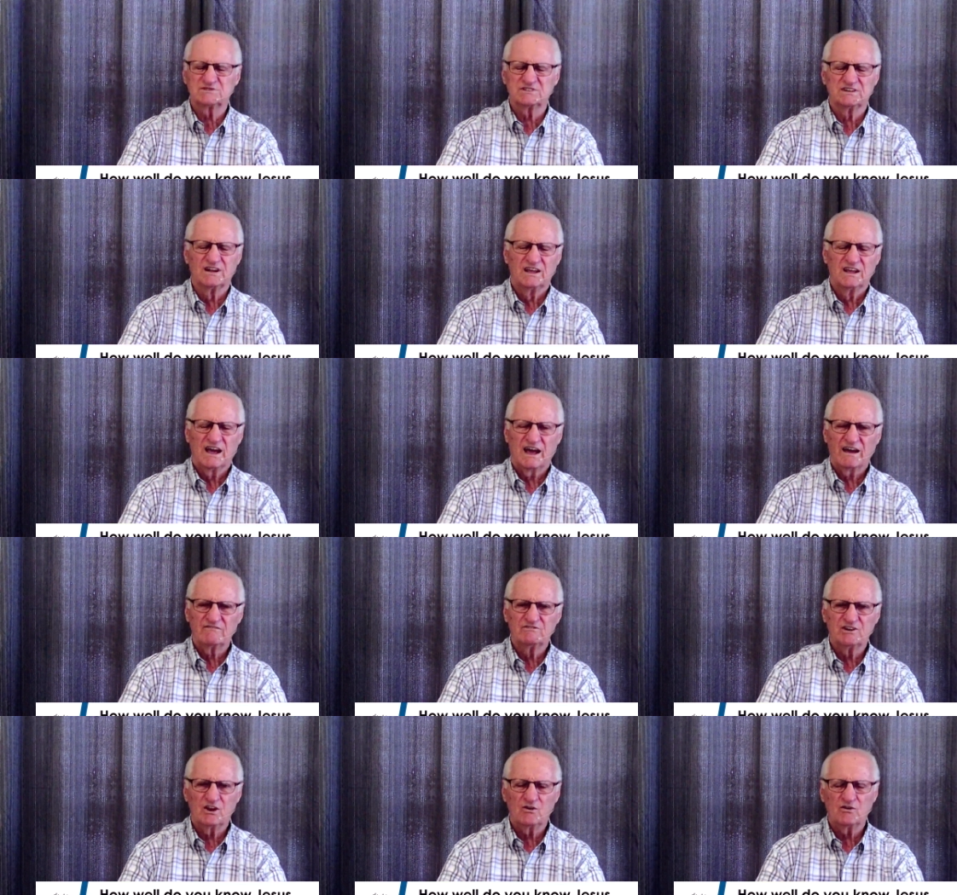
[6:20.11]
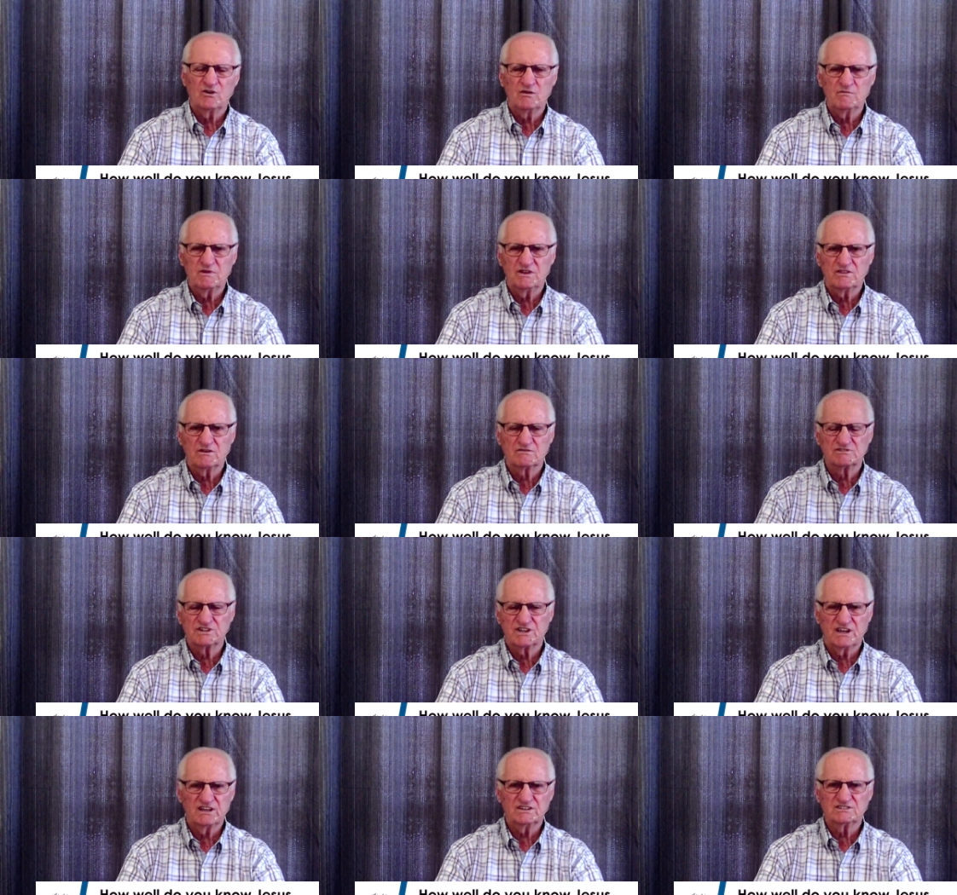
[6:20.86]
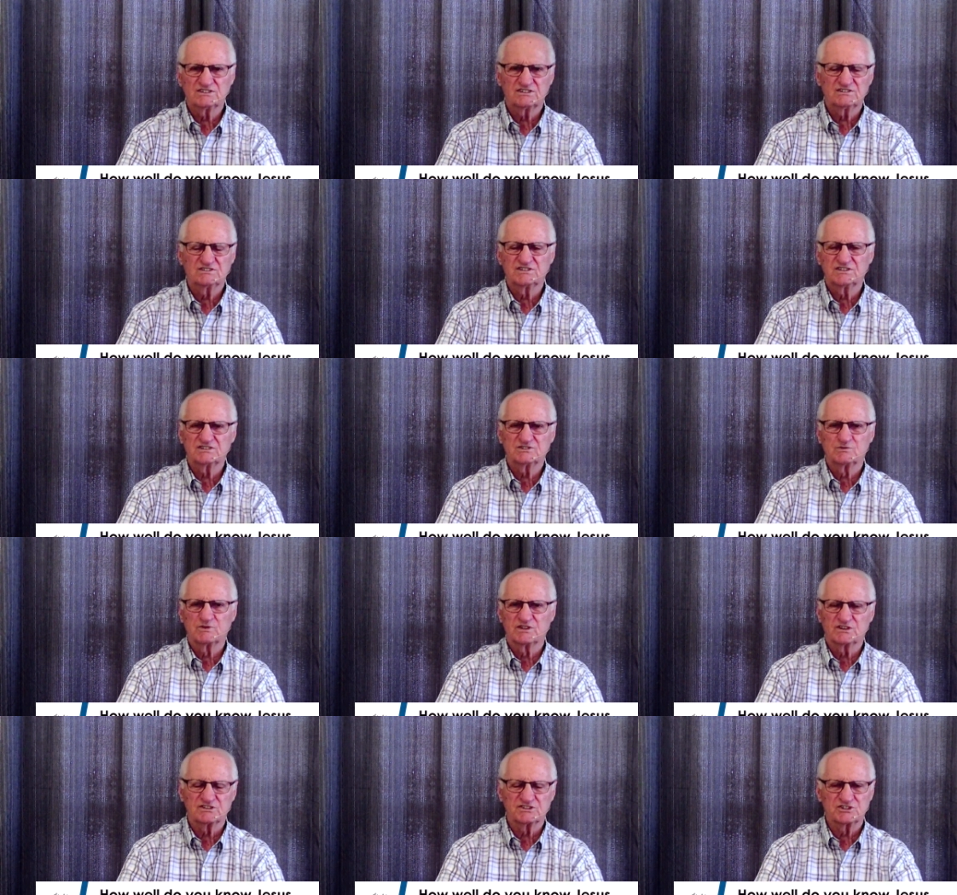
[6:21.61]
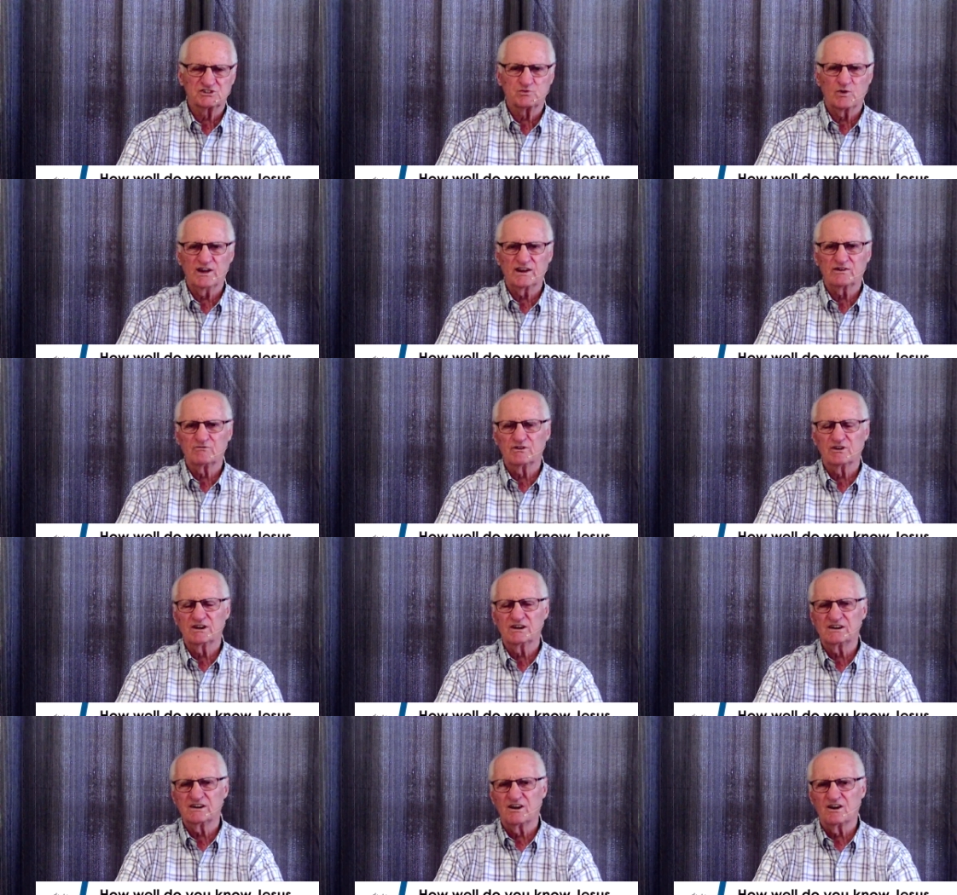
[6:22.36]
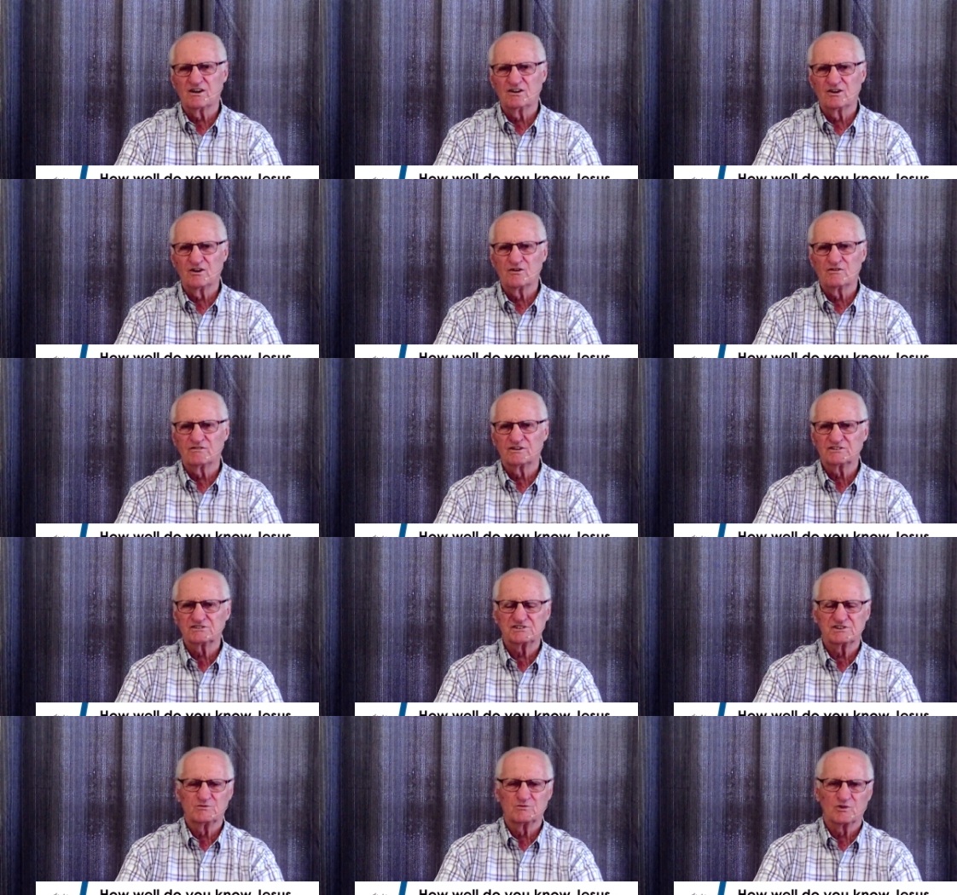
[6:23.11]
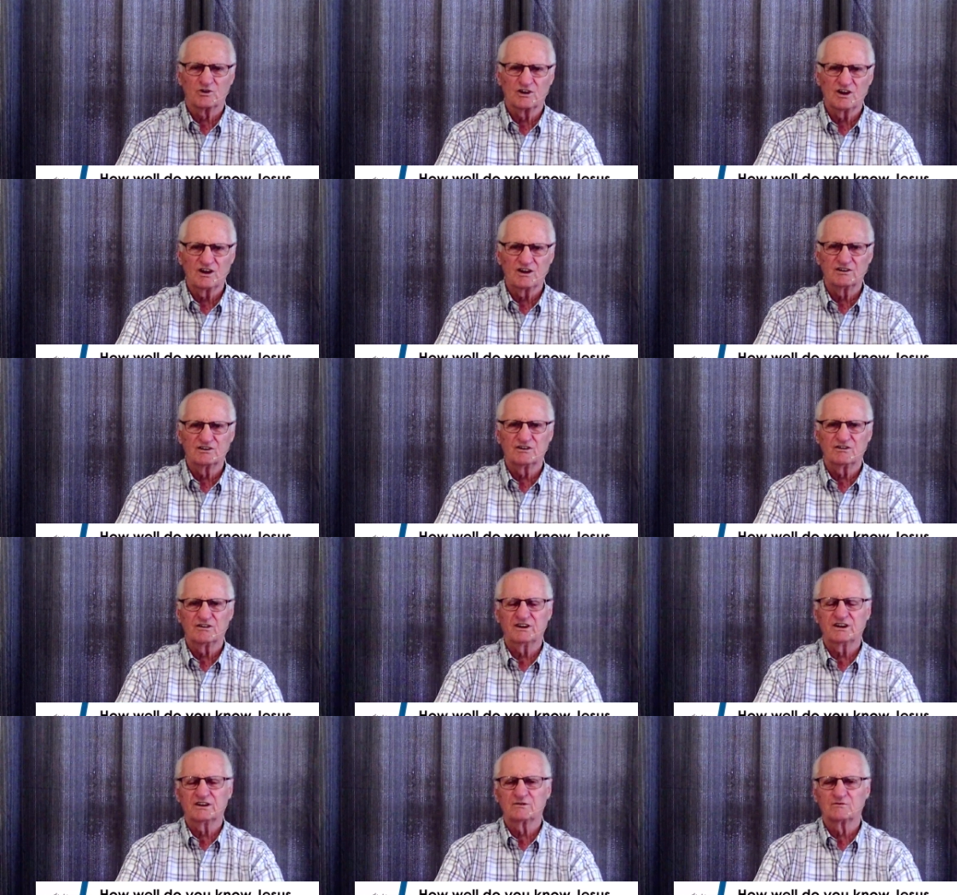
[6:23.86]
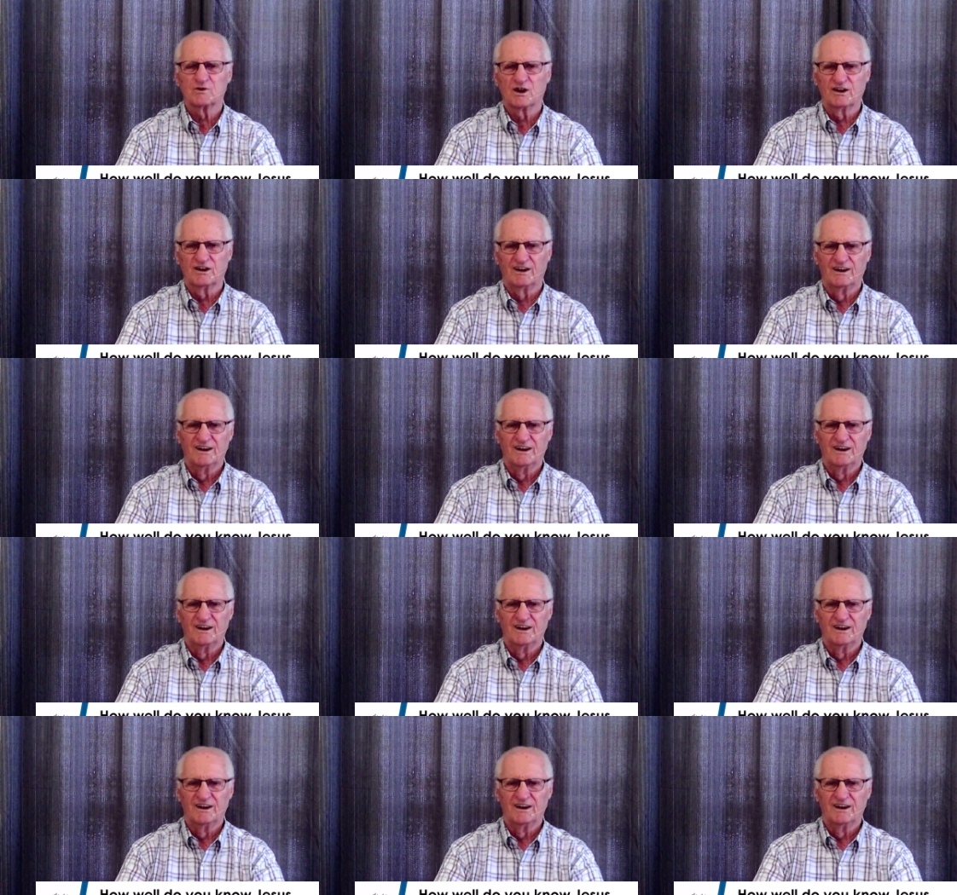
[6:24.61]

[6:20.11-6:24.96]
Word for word: and I've known him in those instances with a sweat running all over us, and we're hungry, and we're